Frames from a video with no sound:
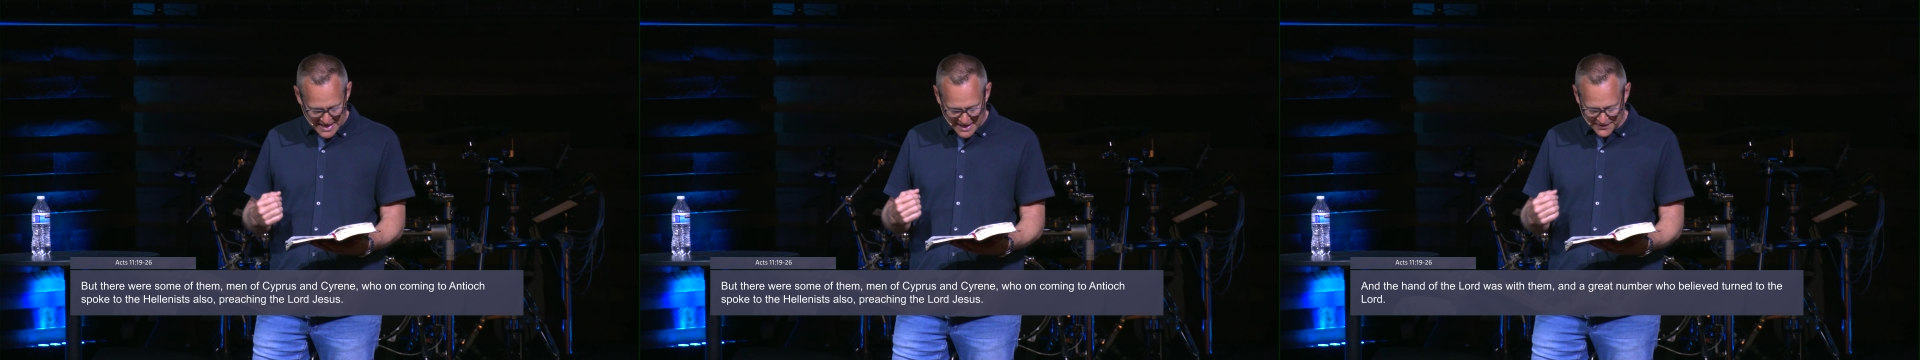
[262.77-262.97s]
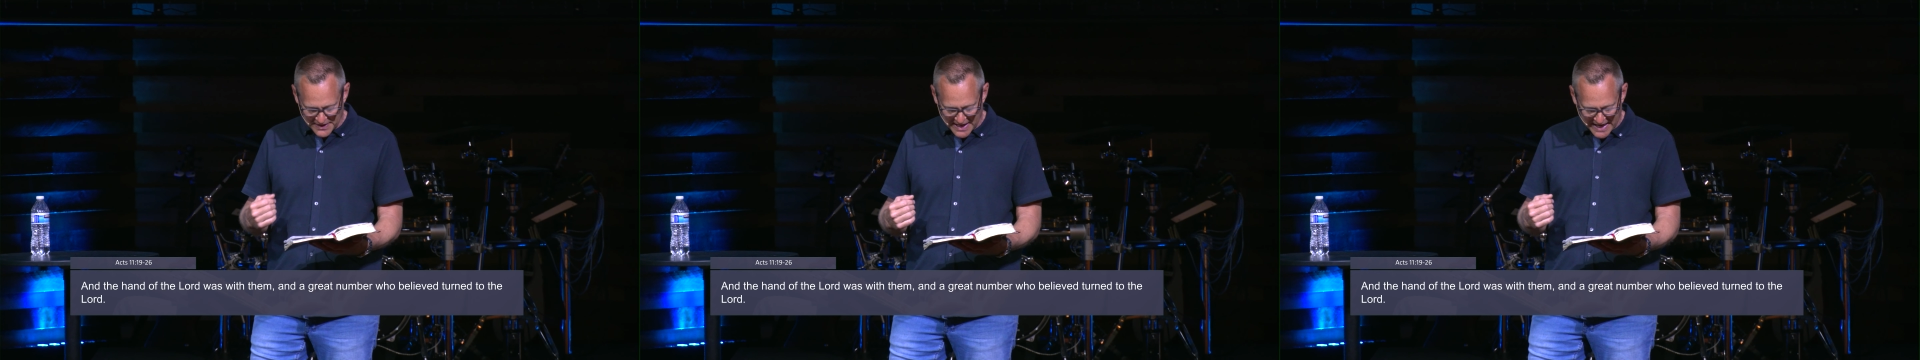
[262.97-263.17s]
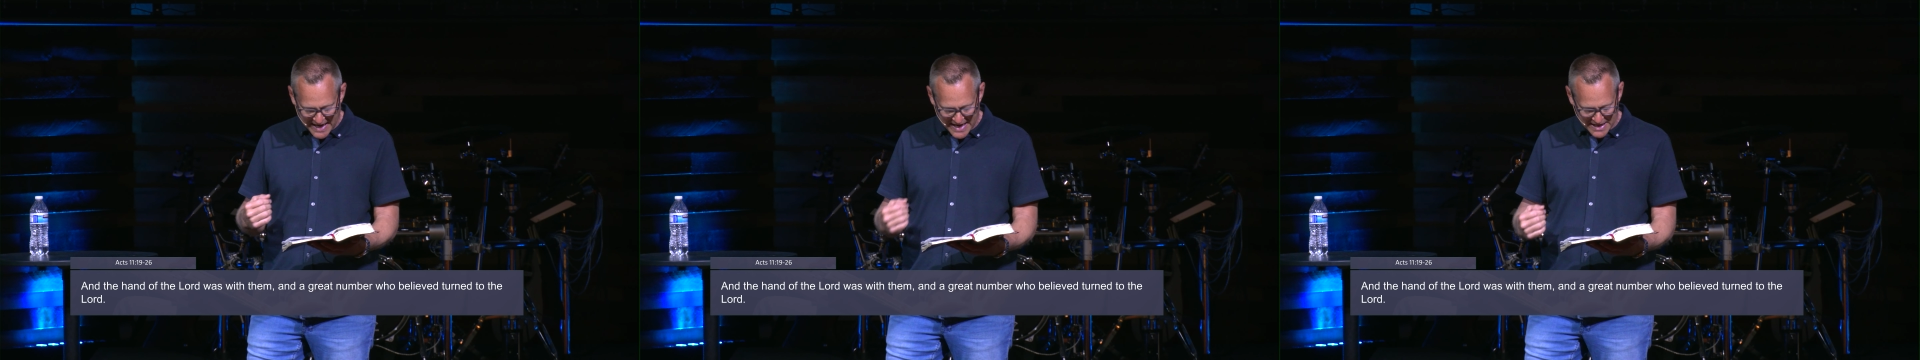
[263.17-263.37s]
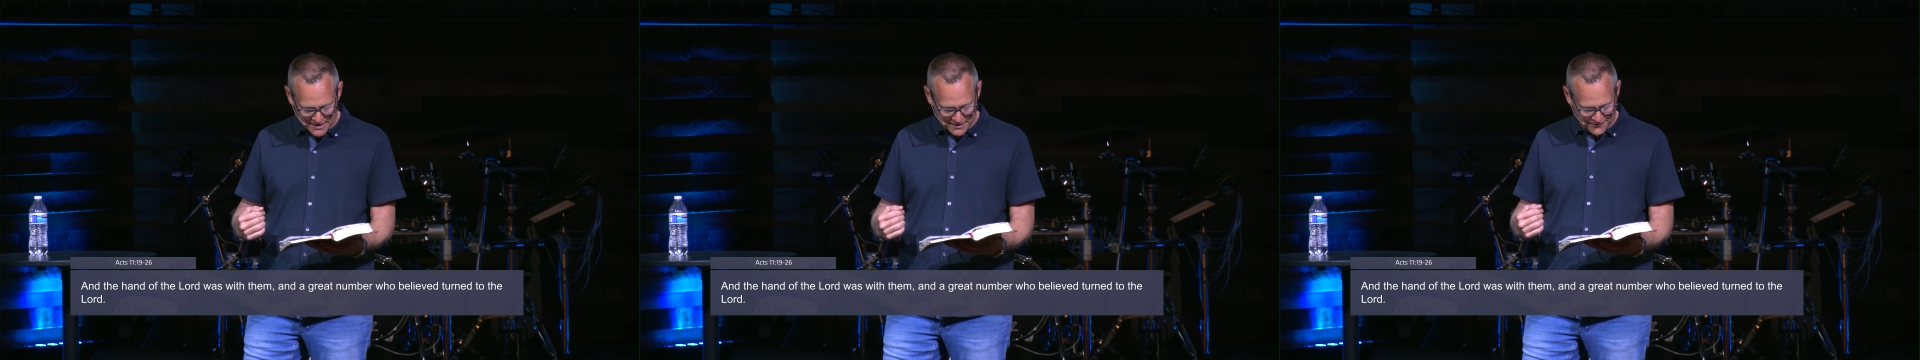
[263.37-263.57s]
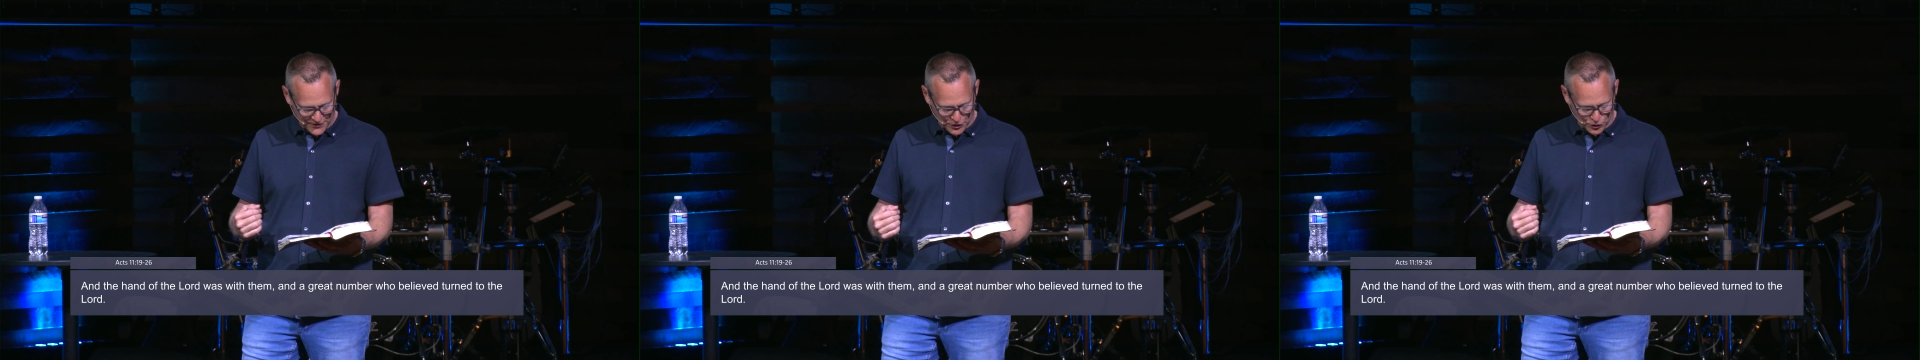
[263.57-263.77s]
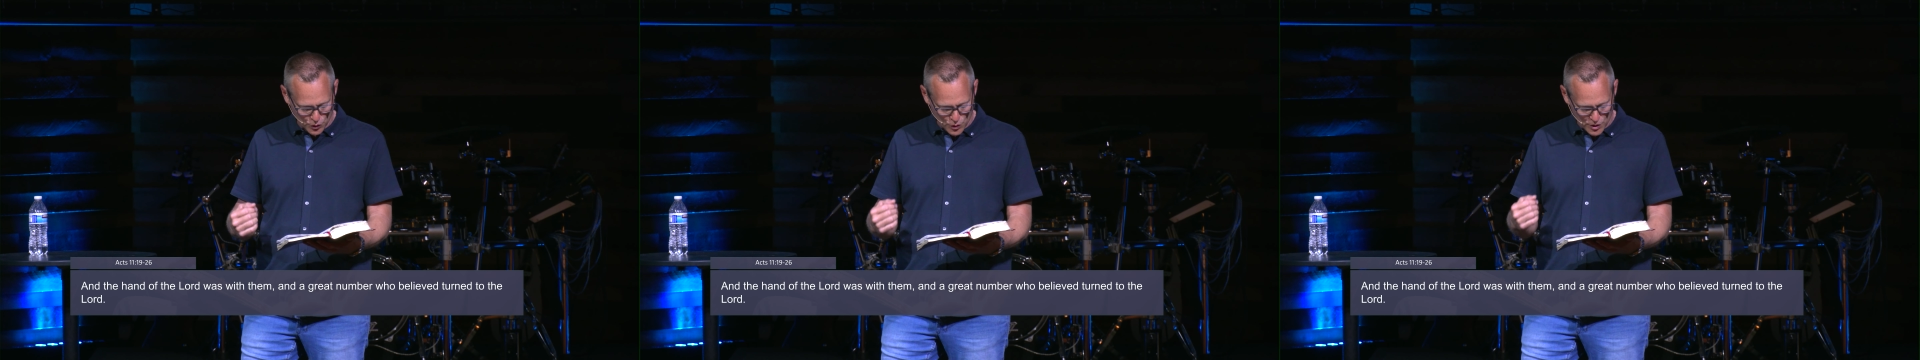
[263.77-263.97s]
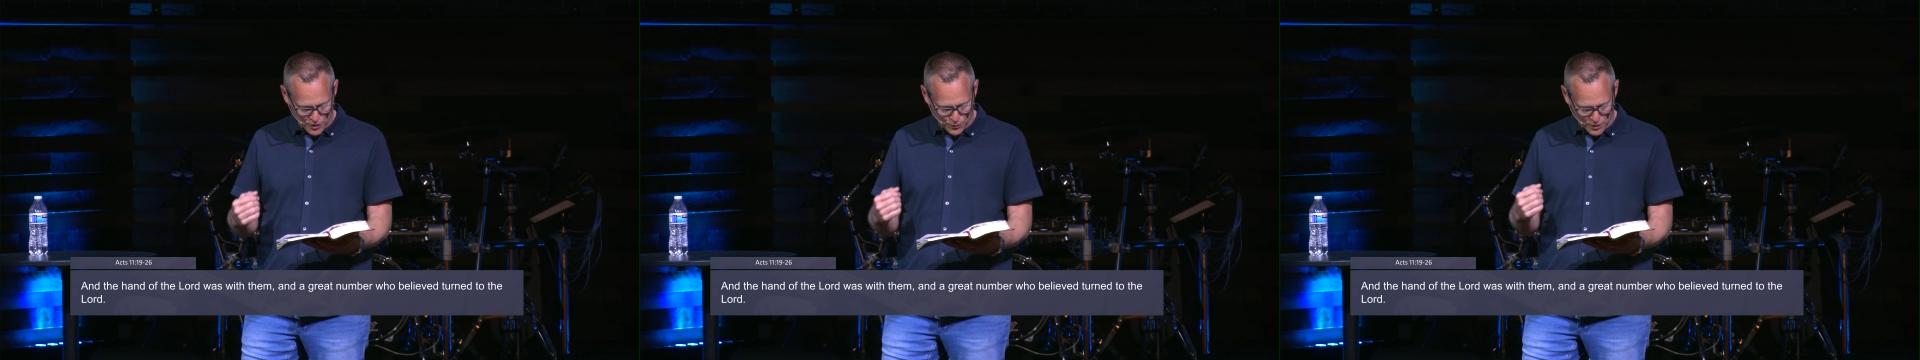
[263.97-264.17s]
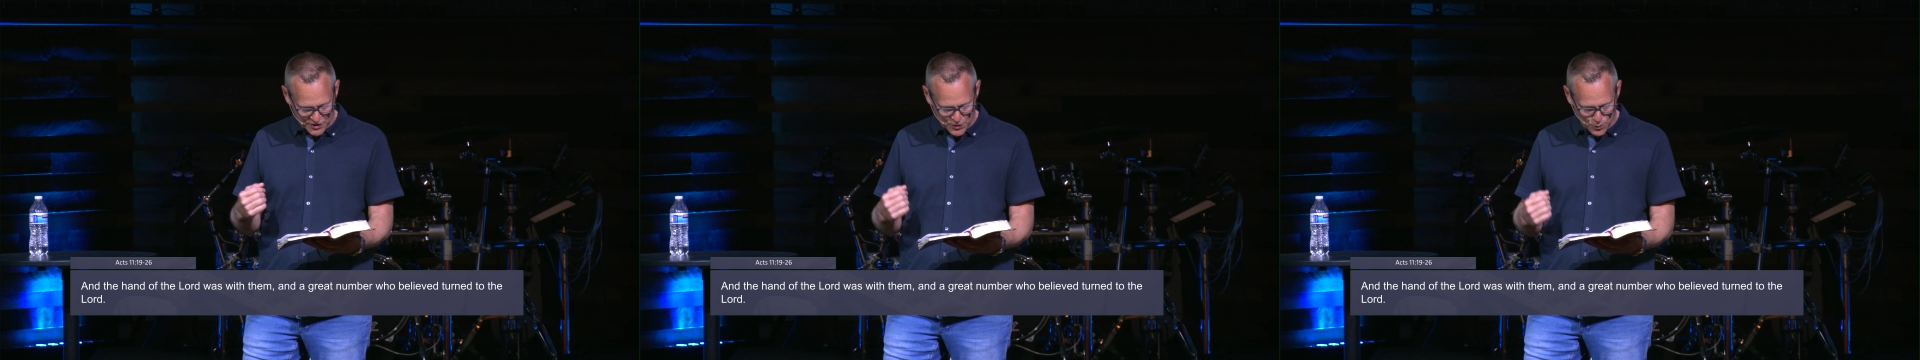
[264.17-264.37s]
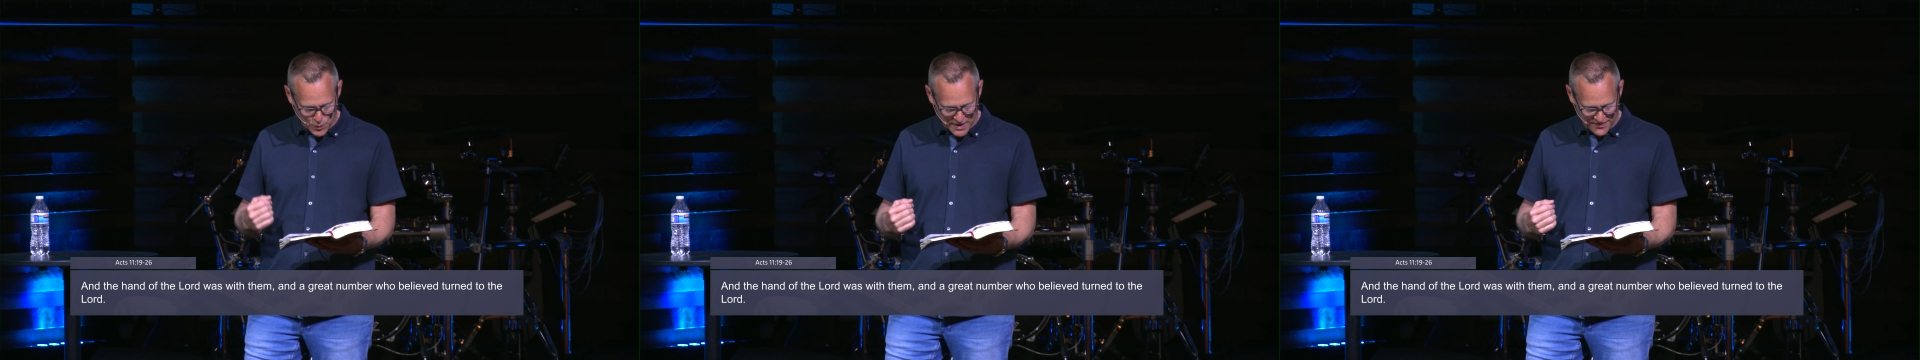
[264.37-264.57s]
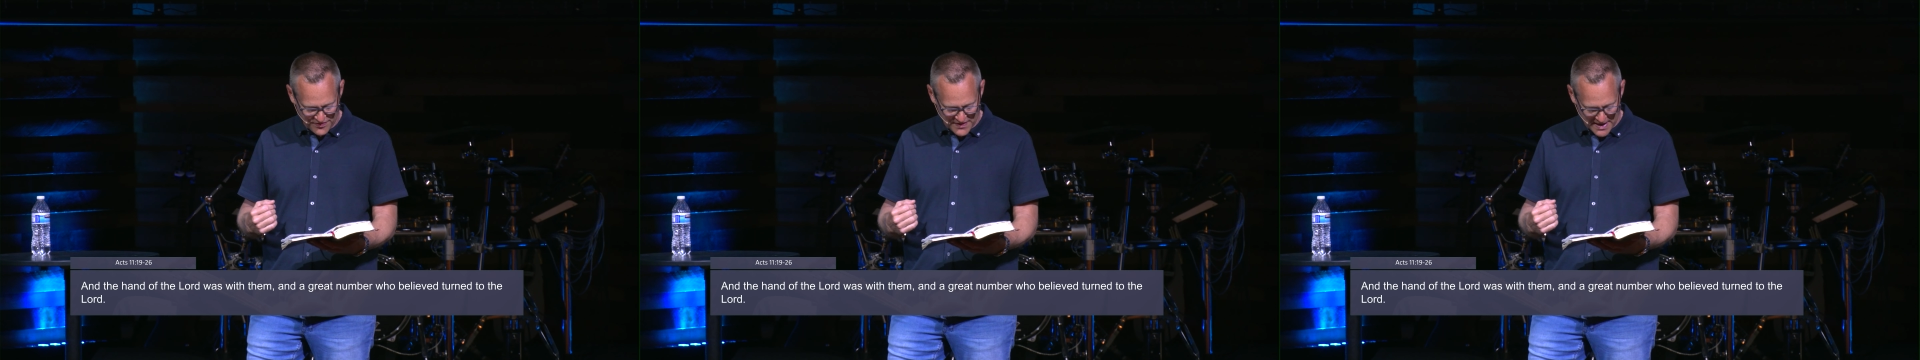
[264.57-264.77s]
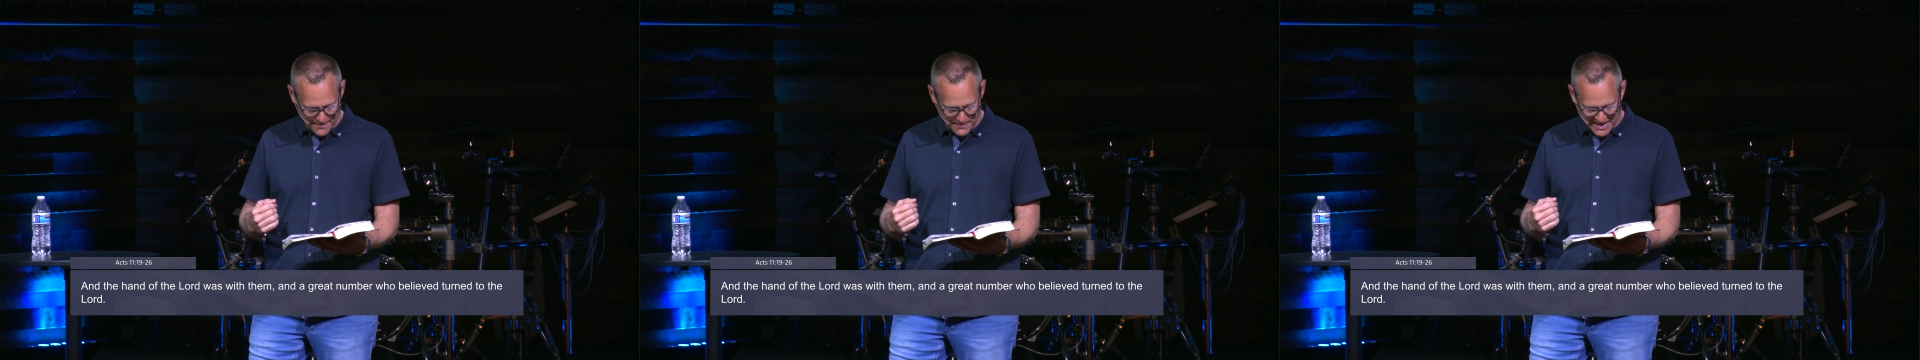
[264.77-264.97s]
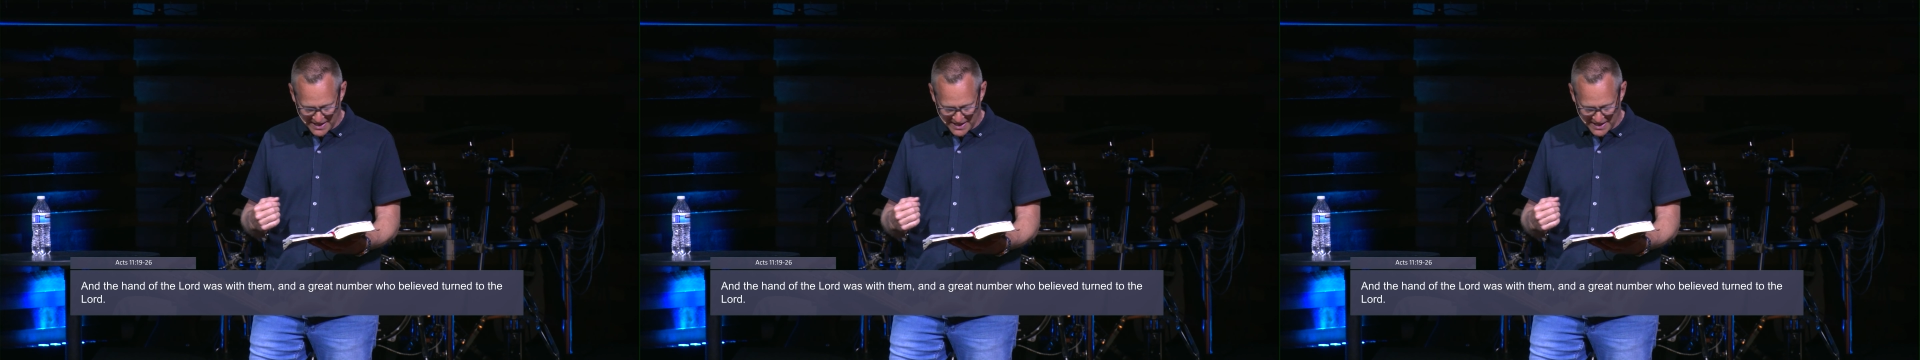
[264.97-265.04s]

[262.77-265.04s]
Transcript: And the hand of the Lord was with them,